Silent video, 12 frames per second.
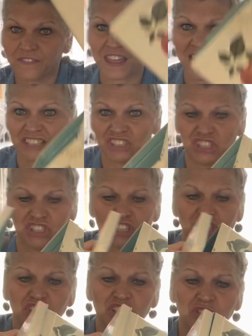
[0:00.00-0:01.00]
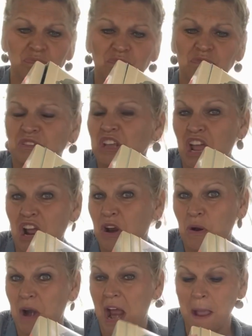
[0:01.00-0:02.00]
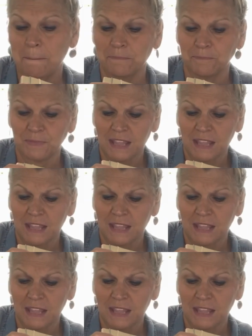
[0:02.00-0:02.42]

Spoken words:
that's just grime.